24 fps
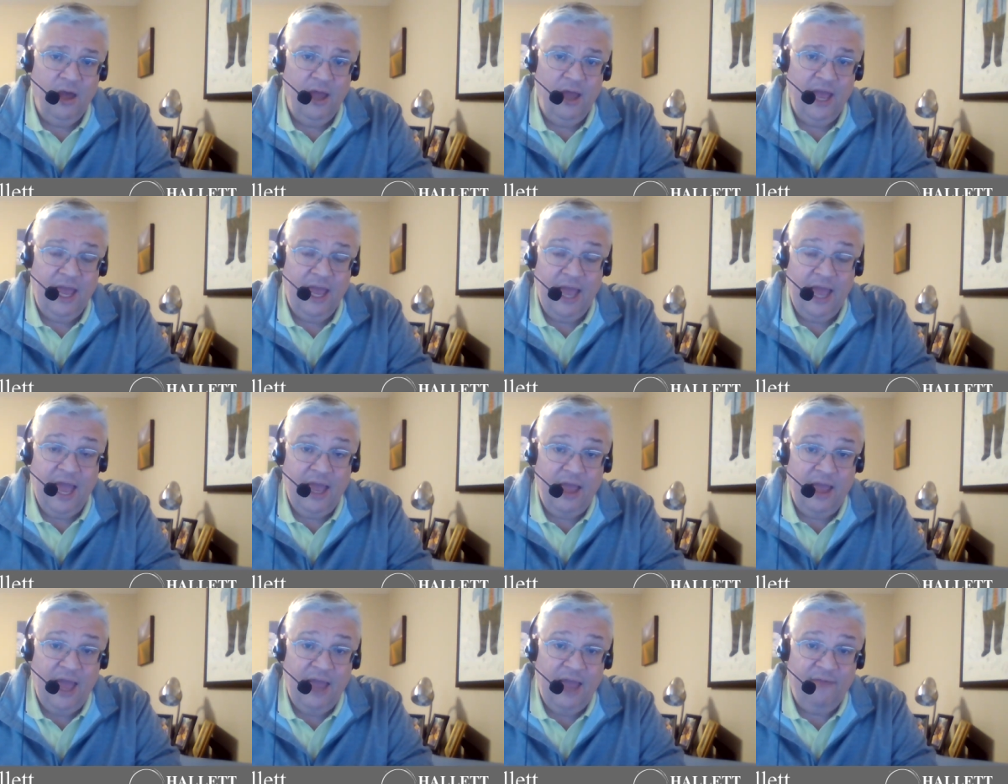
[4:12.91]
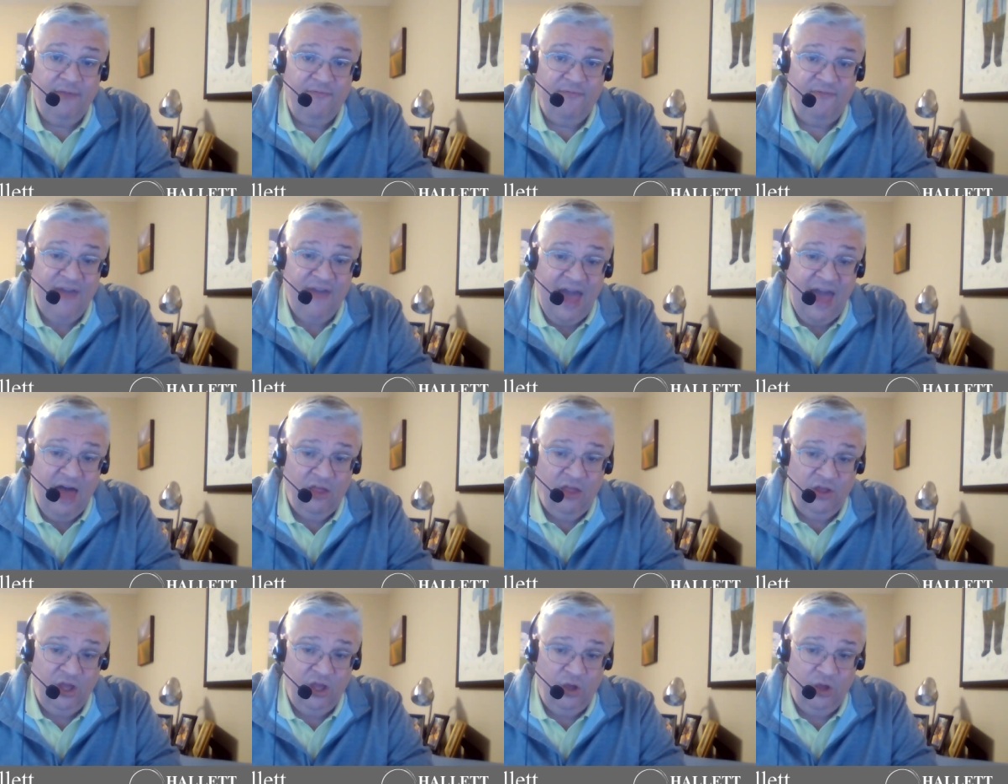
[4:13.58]
a
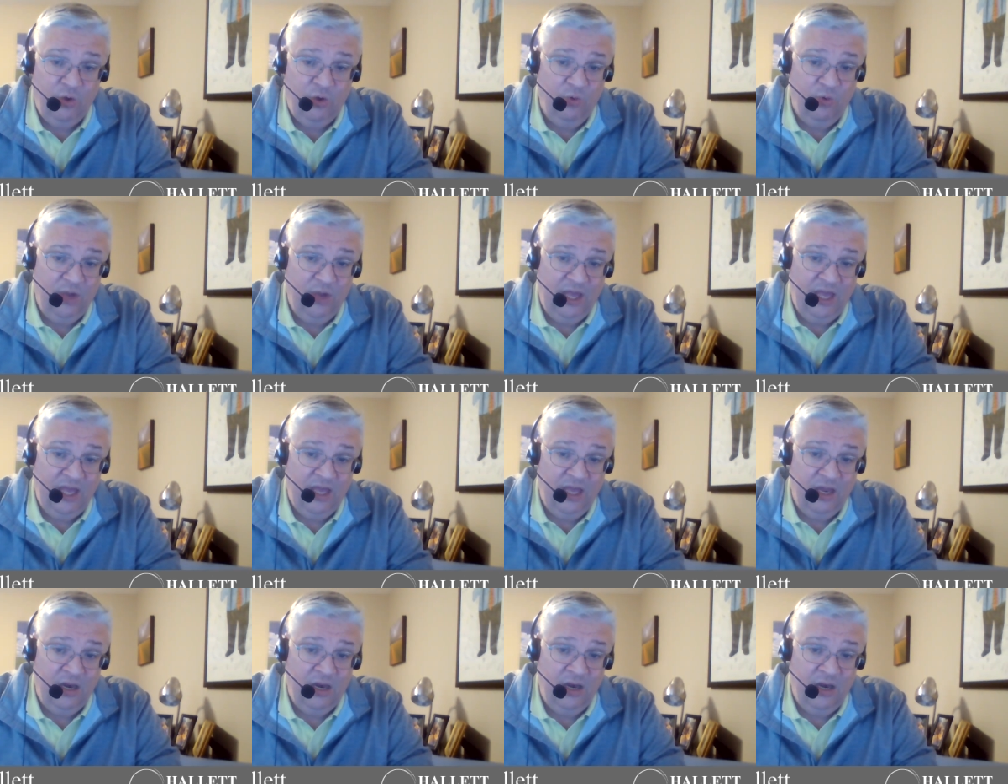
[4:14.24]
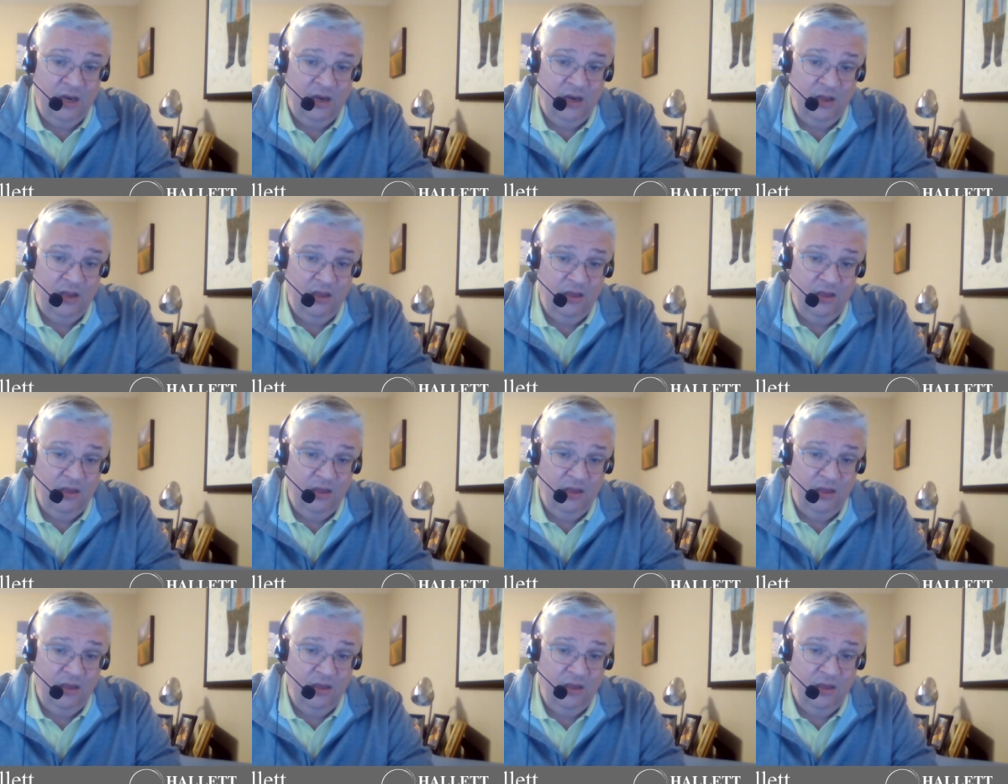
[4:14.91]
value in